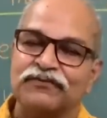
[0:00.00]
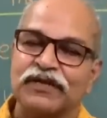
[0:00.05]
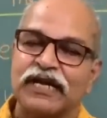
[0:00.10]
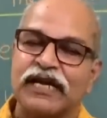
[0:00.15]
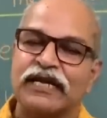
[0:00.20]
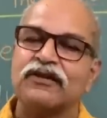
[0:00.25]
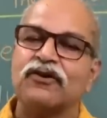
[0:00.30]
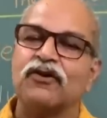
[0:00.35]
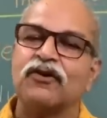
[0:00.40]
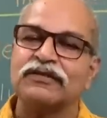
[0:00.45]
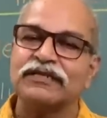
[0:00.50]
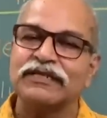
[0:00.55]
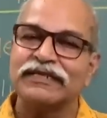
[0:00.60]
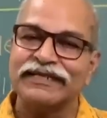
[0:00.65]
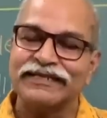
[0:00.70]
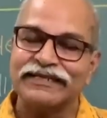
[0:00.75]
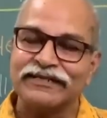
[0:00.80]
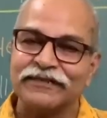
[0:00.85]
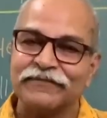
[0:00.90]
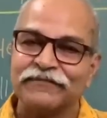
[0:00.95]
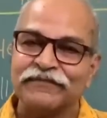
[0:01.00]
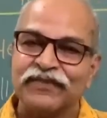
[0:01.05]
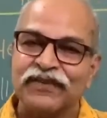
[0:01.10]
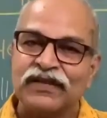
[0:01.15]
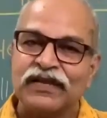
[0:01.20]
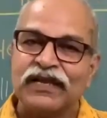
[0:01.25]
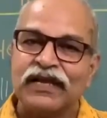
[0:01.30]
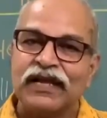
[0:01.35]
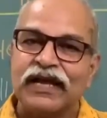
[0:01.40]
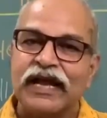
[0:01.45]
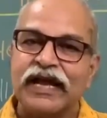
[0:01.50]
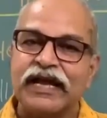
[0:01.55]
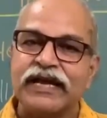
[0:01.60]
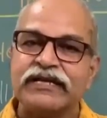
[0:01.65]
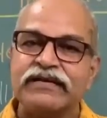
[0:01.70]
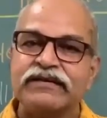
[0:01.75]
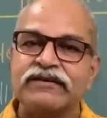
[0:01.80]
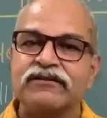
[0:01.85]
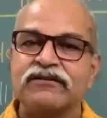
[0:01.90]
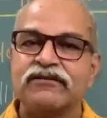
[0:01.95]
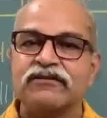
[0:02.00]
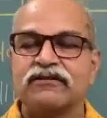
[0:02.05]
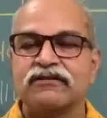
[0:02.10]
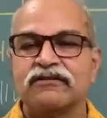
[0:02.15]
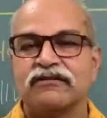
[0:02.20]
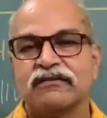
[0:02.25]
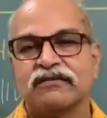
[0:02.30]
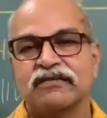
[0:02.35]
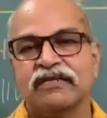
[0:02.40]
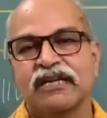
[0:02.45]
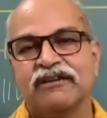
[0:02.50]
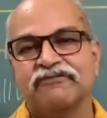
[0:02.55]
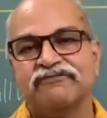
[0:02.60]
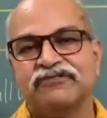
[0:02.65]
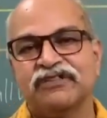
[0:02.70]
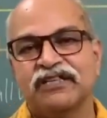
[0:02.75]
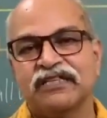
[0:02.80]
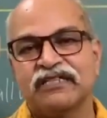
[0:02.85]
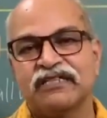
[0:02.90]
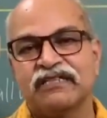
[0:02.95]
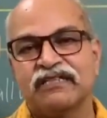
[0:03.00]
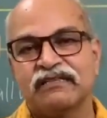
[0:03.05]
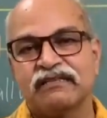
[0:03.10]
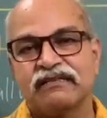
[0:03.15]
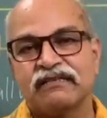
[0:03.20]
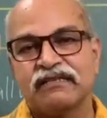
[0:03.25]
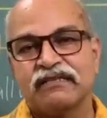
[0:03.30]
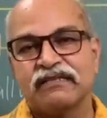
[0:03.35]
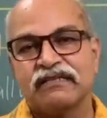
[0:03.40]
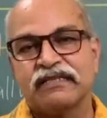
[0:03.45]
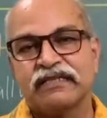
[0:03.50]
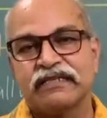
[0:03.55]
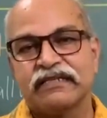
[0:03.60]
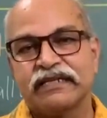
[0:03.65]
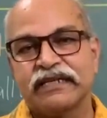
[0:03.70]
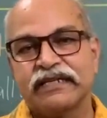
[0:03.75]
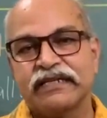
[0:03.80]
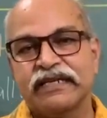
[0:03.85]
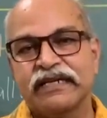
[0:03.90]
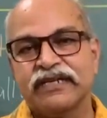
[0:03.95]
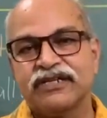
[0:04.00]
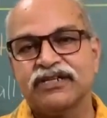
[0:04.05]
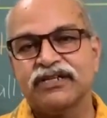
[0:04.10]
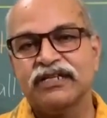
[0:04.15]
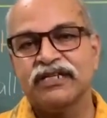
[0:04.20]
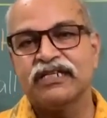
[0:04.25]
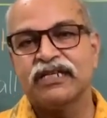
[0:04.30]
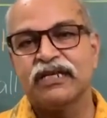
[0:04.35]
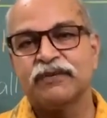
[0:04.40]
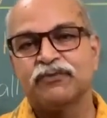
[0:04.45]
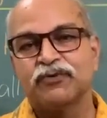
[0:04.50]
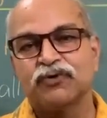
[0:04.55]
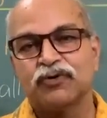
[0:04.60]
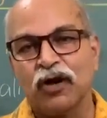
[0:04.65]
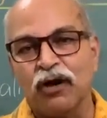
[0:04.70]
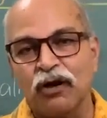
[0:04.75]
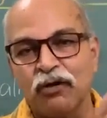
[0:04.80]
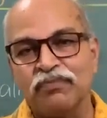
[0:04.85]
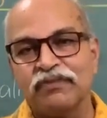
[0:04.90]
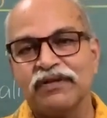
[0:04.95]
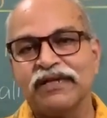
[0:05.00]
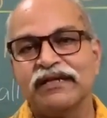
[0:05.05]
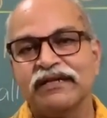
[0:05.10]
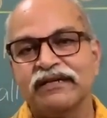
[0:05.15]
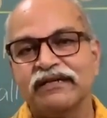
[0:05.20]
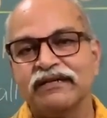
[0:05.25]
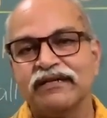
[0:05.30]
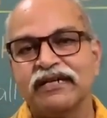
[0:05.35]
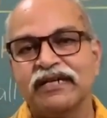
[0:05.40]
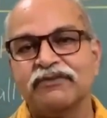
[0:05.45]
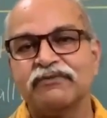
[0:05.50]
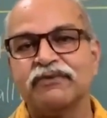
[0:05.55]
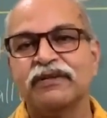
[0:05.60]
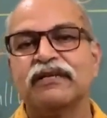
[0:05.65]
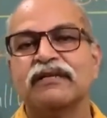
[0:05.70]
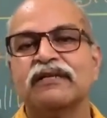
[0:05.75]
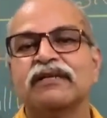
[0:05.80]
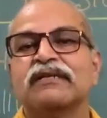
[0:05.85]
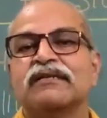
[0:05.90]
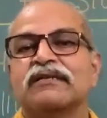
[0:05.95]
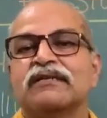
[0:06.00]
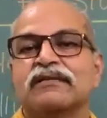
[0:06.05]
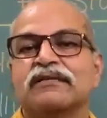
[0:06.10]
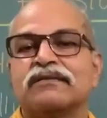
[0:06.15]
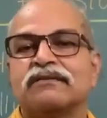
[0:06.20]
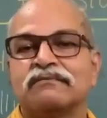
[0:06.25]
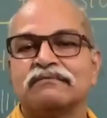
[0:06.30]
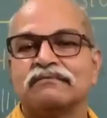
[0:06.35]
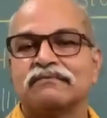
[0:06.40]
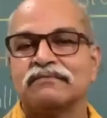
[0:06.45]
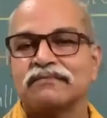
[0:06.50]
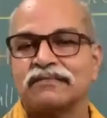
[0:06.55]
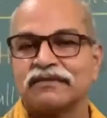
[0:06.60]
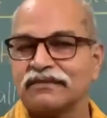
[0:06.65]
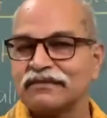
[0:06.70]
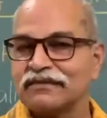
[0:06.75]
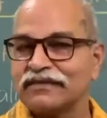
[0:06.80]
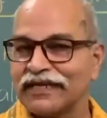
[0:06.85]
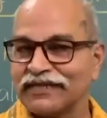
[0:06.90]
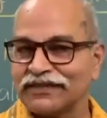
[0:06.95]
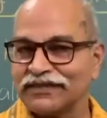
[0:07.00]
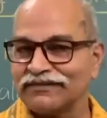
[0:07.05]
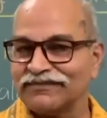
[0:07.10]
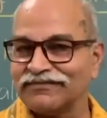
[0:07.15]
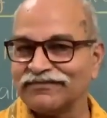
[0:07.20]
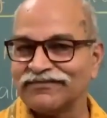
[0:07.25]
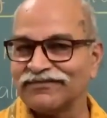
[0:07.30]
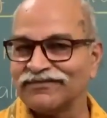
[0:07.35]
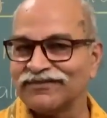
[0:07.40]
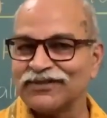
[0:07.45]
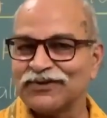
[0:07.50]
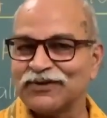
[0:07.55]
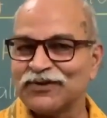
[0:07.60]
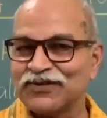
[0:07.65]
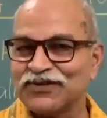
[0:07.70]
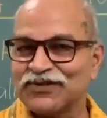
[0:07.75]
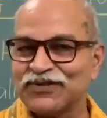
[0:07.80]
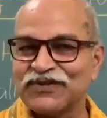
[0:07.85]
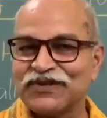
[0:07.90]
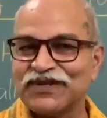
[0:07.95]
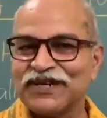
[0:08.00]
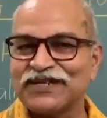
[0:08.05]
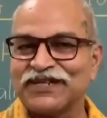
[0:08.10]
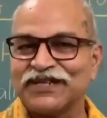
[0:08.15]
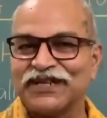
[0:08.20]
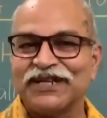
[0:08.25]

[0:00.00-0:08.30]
can oscillate, and if this radiation is absorbed there, it will get those units